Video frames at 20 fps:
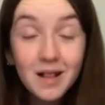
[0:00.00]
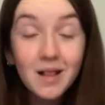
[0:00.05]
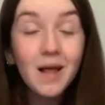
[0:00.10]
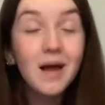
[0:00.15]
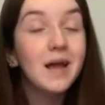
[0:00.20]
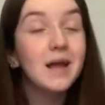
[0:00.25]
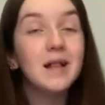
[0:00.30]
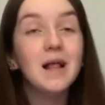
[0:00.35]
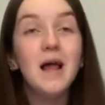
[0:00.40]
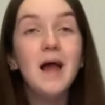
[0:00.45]

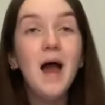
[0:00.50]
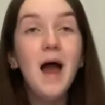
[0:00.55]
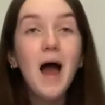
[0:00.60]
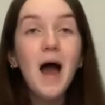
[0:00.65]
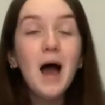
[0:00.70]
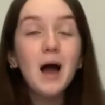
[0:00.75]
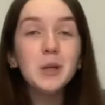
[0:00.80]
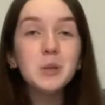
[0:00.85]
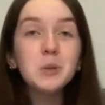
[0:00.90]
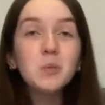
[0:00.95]
Like,
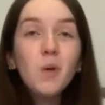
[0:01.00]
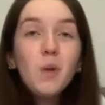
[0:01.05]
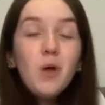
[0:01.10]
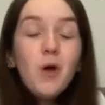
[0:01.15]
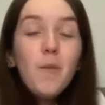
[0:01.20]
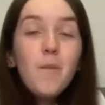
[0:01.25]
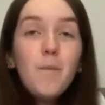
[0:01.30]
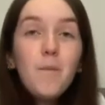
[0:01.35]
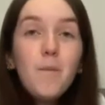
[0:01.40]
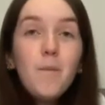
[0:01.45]
I just want
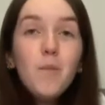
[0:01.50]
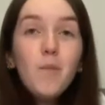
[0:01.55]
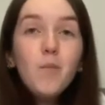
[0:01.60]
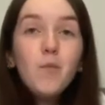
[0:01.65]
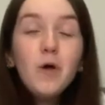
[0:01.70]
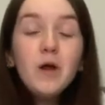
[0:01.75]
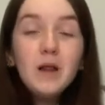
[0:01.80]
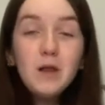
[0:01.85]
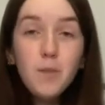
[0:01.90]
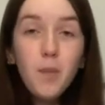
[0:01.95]
to
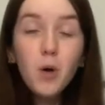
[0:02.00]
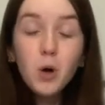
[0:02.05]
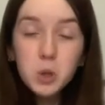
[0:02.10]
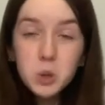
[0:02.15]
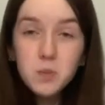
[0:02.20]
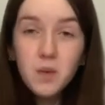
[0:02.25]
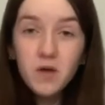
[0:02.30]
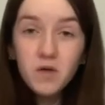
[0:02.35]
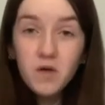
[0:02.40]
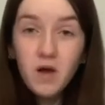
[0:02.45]
really
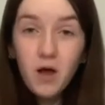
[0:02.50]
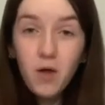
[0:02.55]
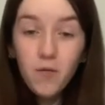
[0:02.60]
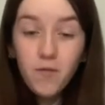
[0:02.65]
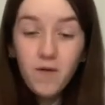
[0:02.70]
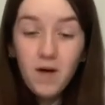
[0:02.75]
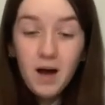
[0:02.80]
push myself